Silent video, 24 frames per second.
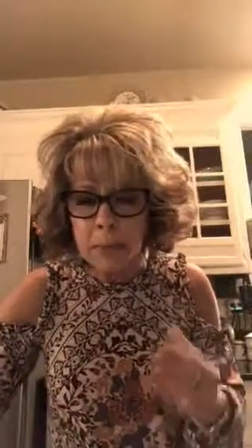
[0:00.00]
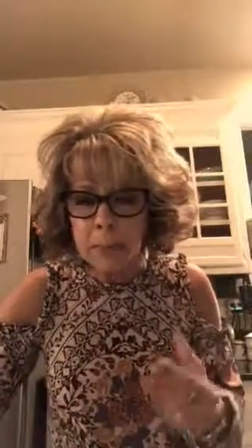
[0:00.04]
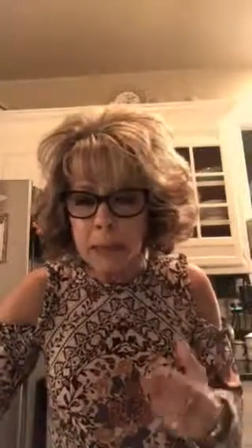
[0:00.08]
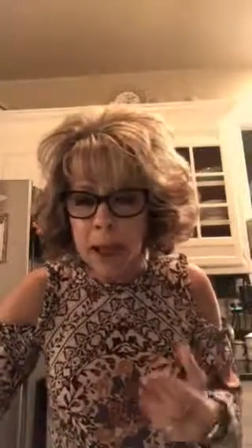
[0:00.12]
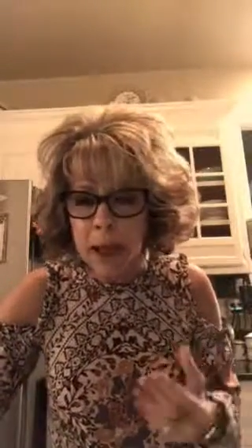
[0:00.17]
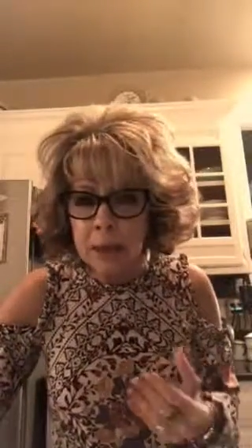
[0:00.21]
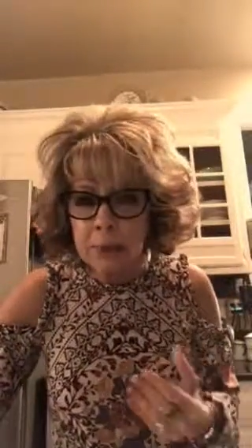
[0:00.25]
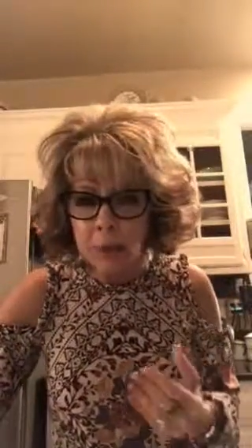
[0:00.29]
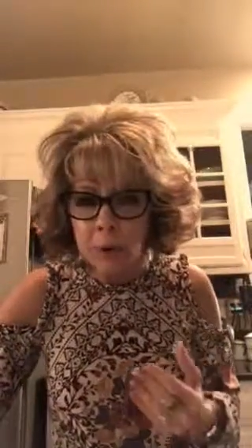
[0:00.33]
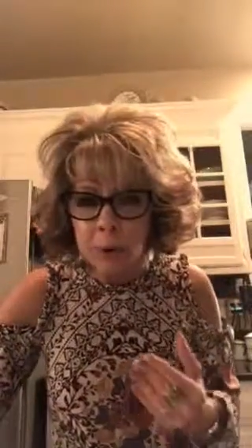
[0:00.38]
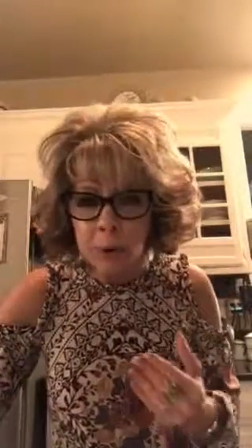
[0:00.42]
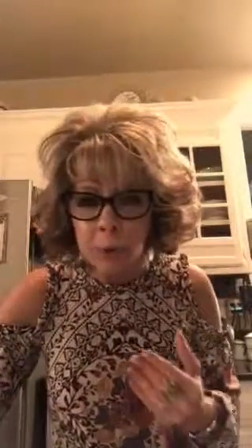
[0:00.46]

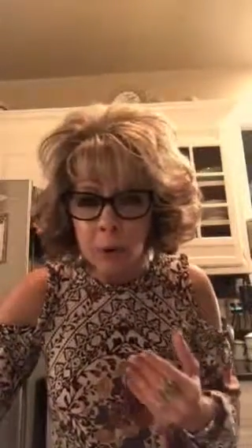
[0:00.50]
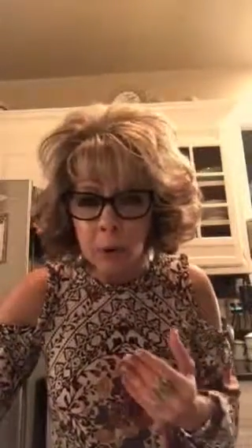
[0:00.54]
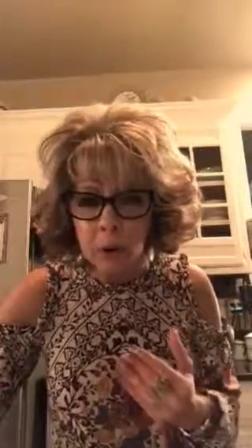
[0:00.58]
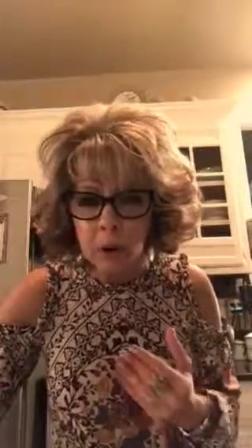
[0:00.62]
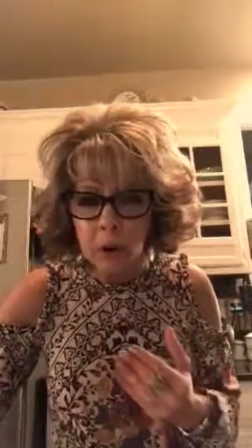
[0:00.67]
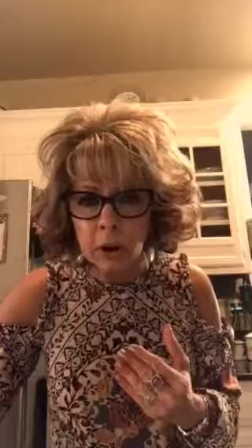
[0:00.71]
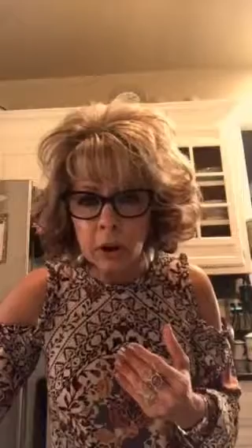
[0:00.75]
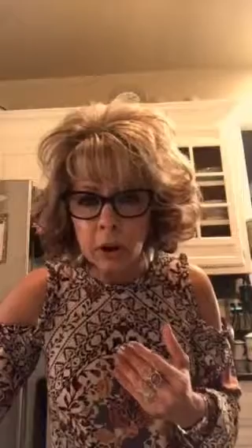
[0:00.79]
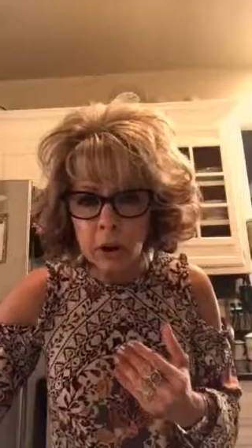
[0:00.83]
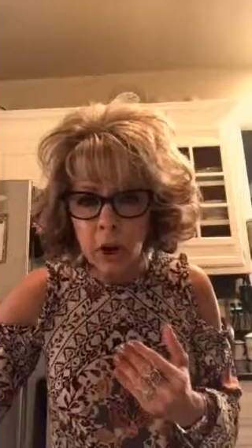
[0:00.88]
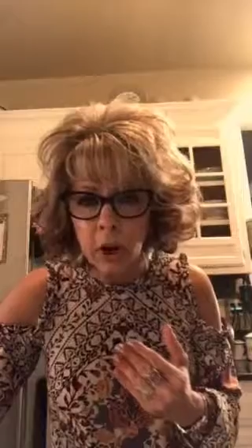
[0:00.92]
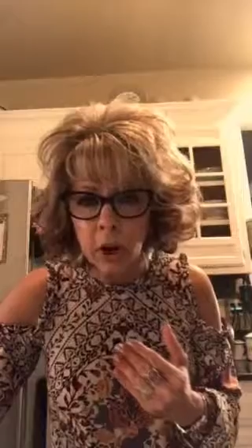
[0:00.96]
bad
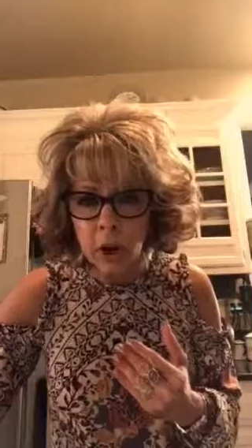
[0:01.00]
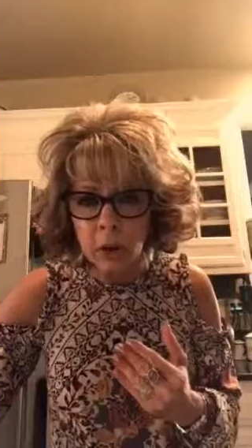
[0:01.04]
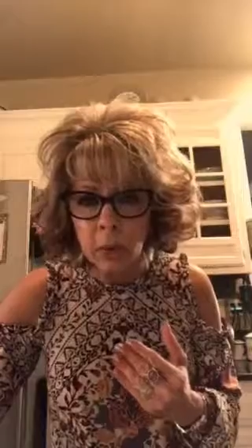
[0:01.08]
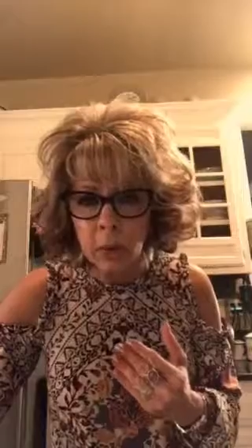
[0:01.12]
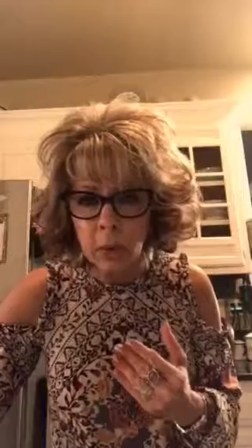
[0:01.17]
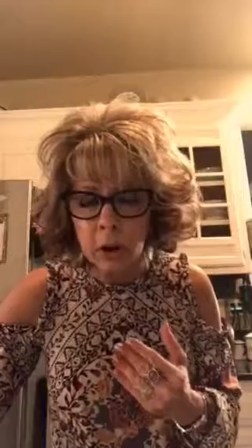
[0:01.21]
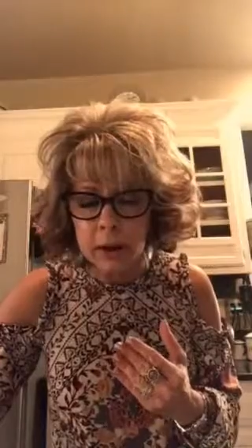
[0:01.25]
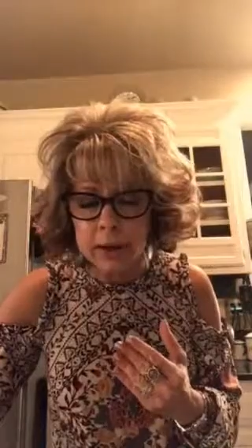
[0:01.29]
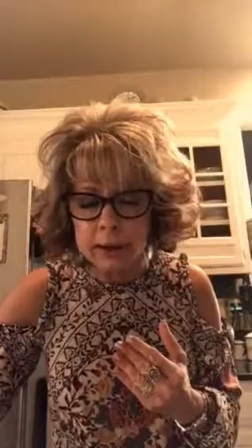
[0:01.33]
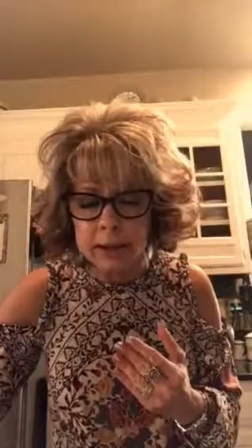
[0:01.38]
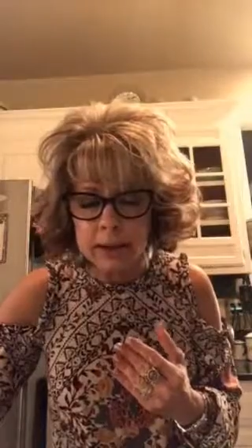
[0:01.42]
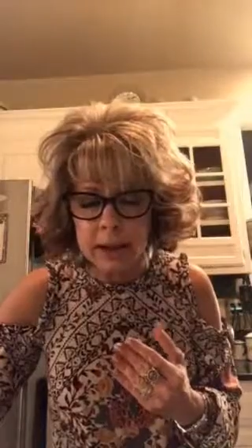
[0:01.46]
report on her
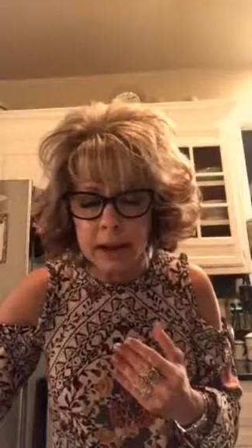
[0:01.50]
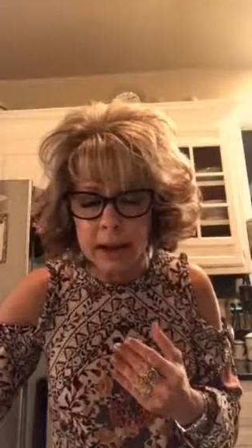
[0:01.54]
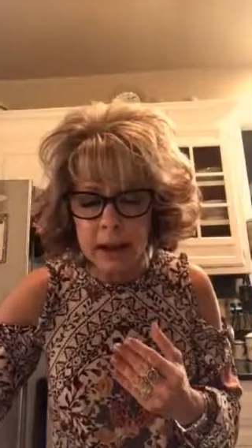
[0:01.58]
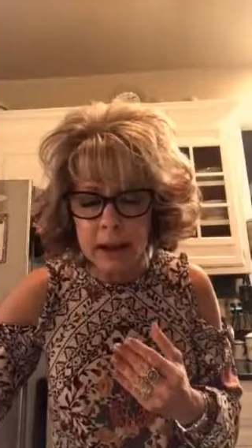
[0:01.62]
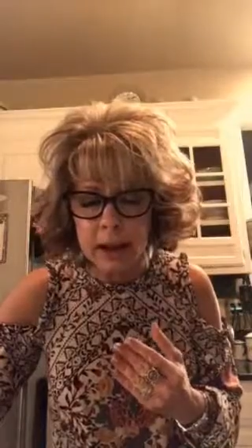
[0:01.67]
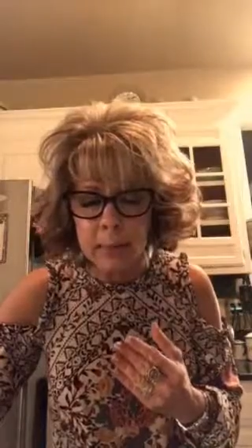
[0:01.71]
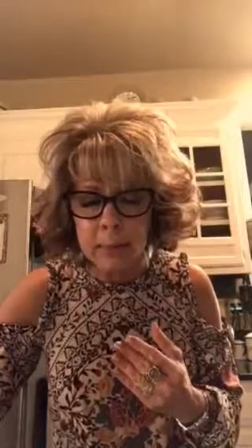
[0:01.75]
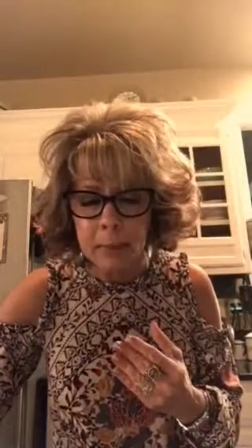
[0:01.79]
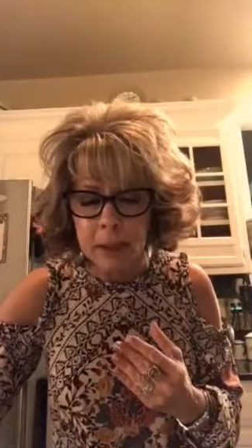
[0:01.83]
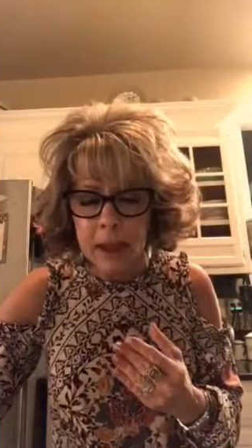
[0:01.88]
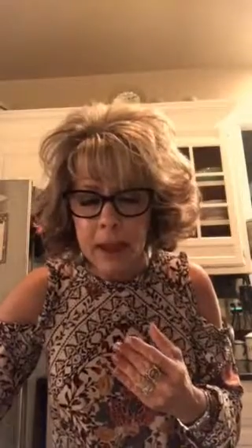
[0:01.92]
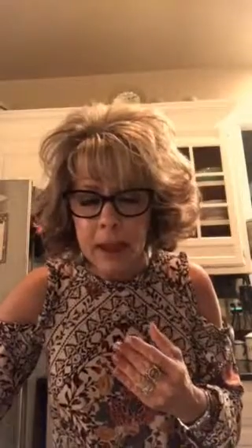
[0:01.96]
one
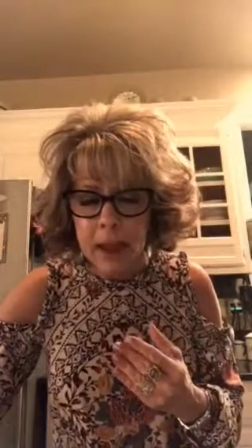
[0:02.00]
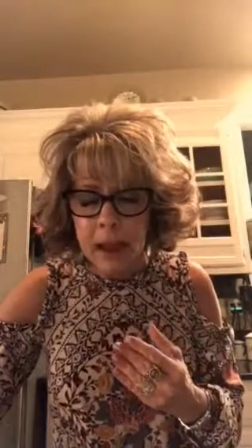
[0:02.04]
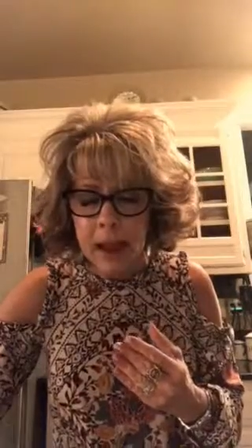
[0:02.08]
time.